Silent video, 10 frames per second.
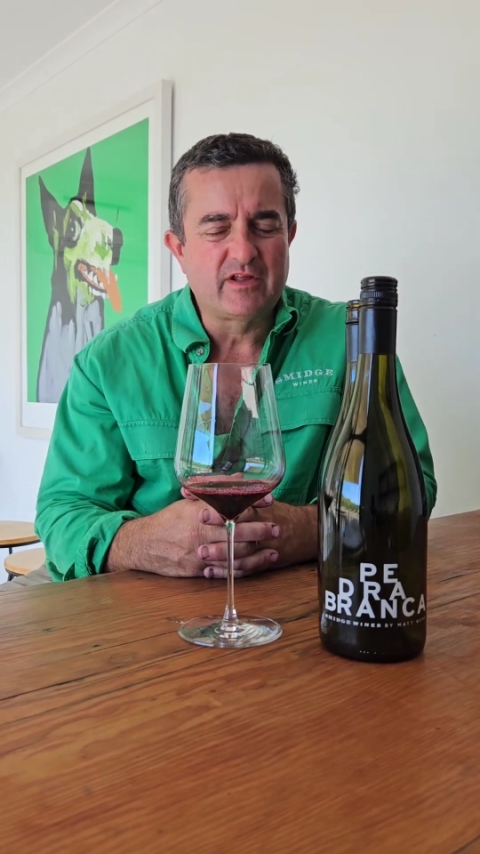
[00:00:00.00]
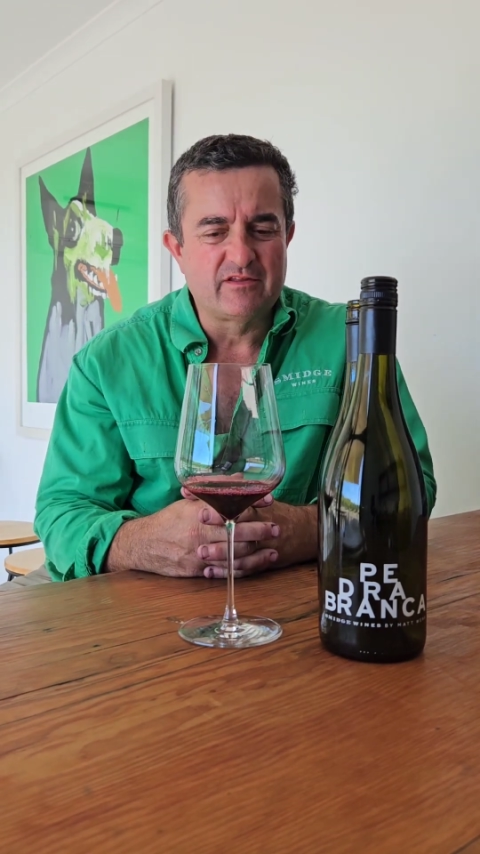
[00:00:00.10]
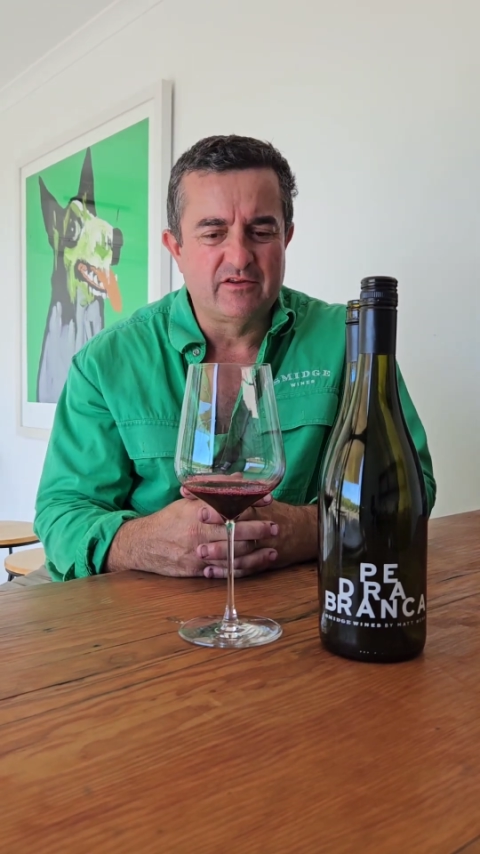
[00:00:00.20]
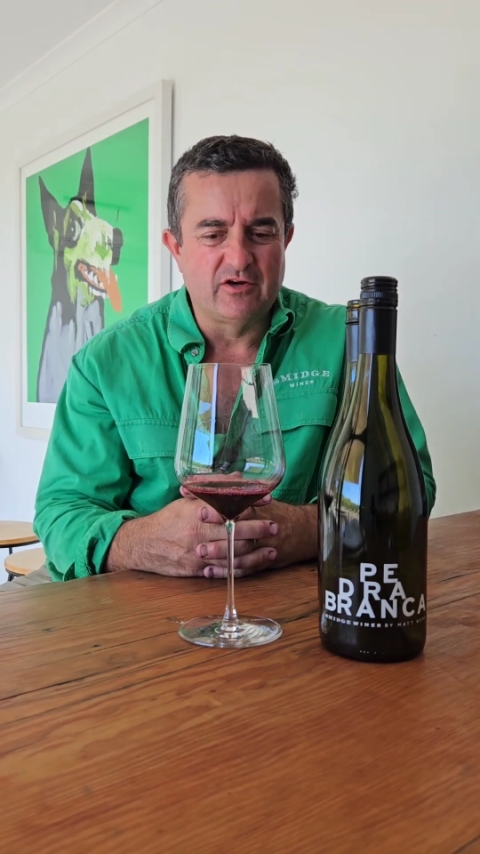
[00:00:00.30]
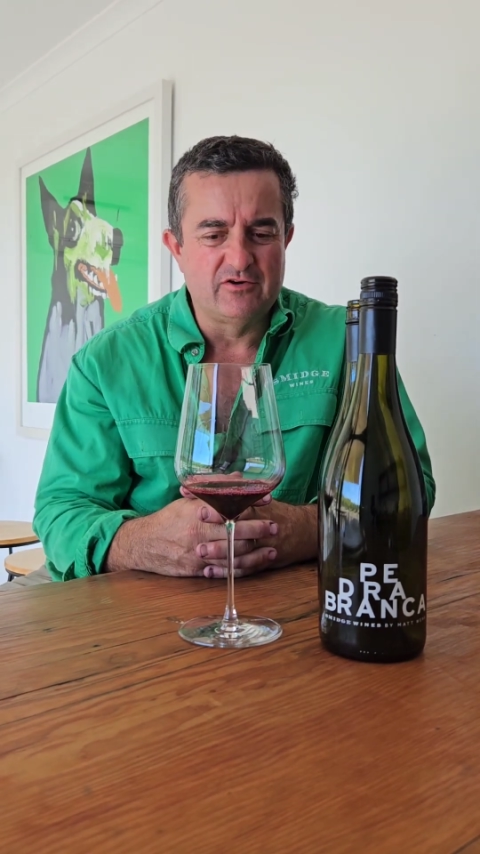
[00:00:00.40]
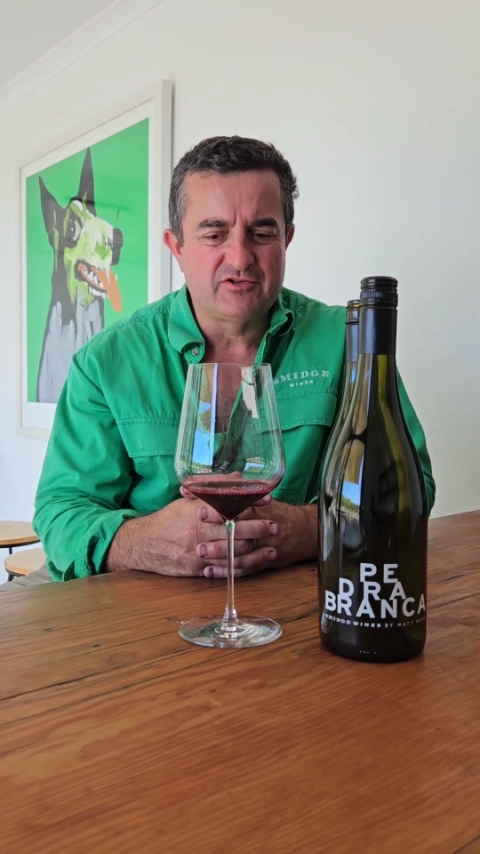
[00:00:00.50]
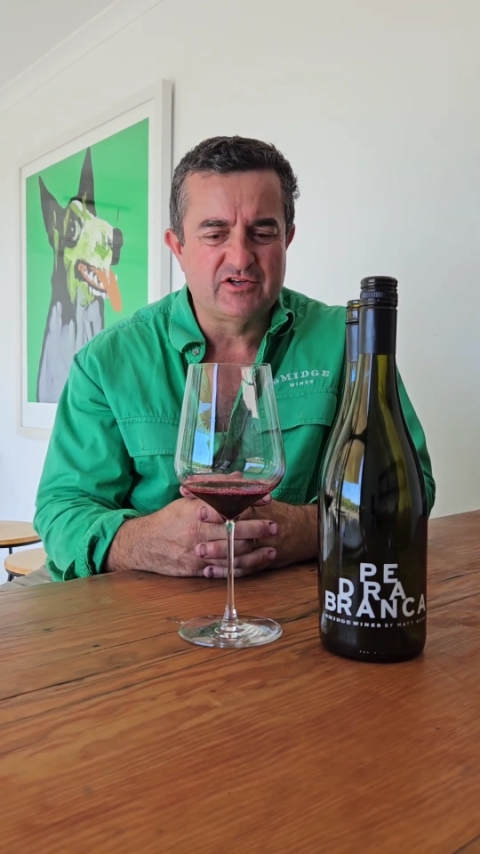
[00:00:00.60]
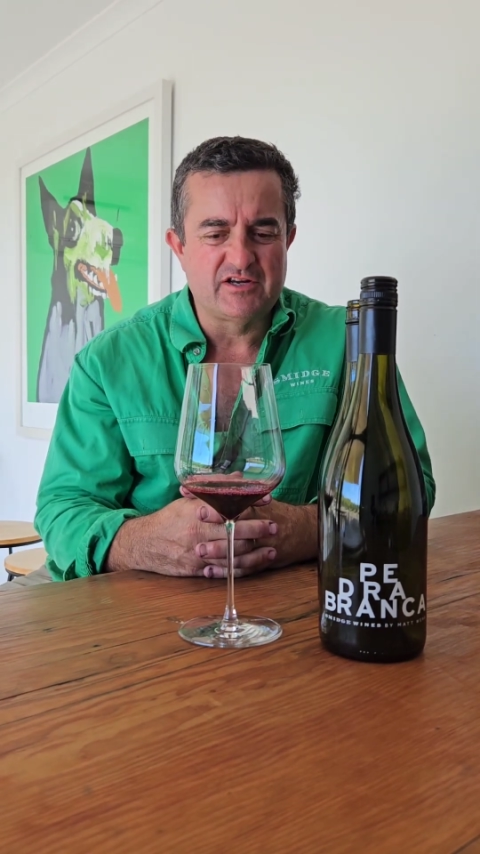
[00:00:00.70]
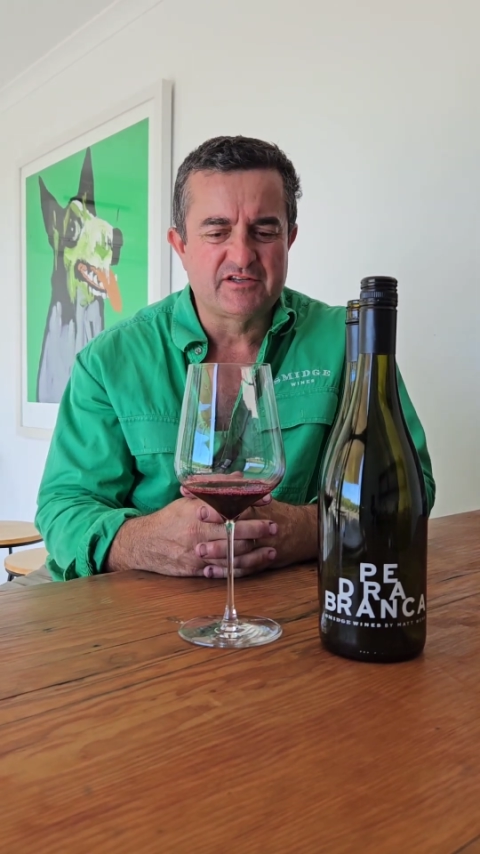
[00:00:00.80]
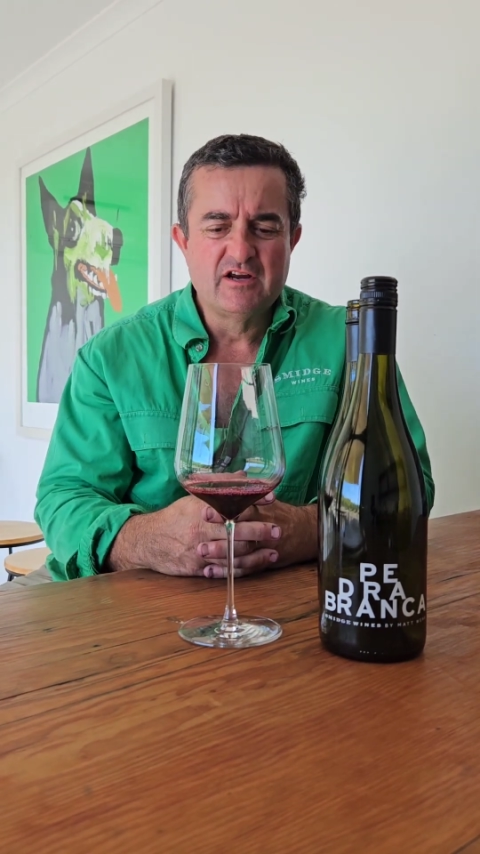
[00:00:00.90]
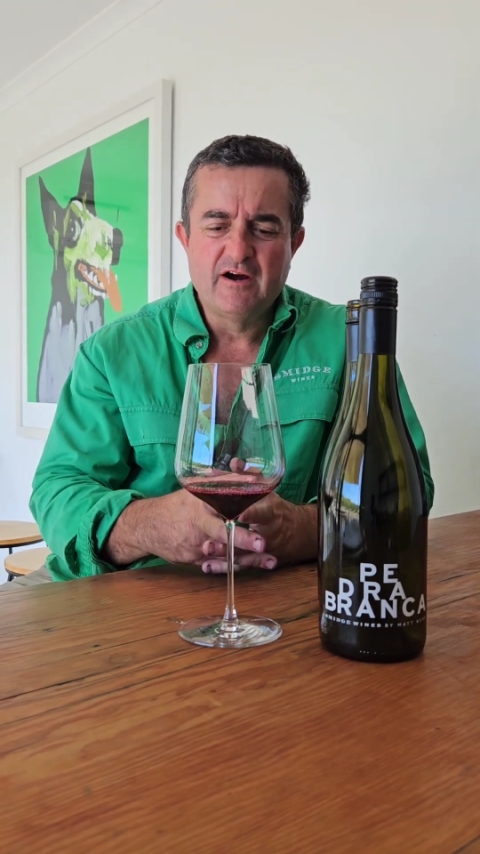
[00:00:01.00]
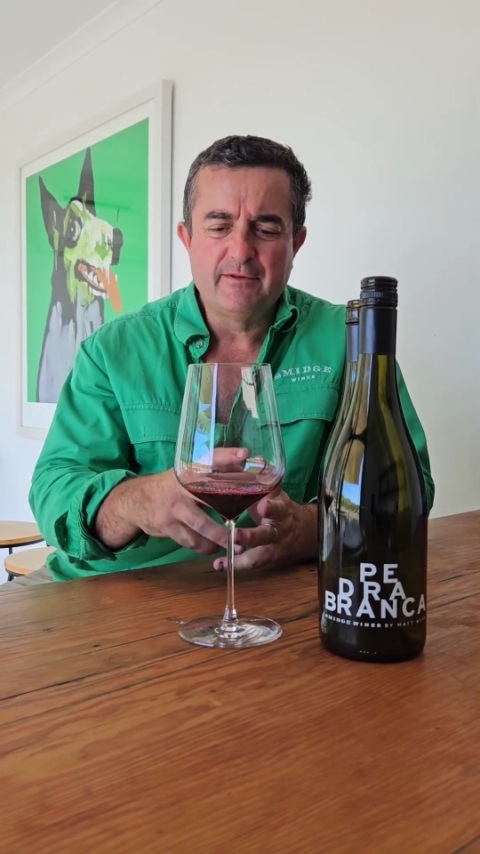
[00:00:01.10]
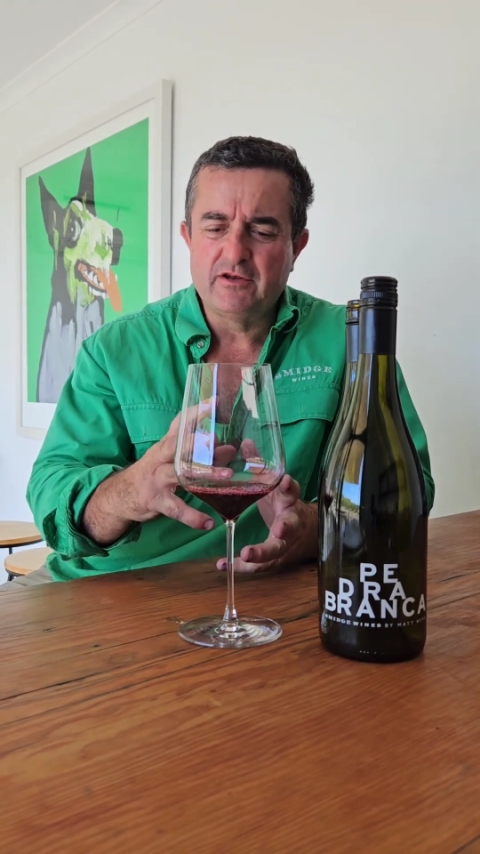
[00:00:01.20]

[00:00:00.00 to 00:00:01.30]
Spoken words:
than the nose suggests.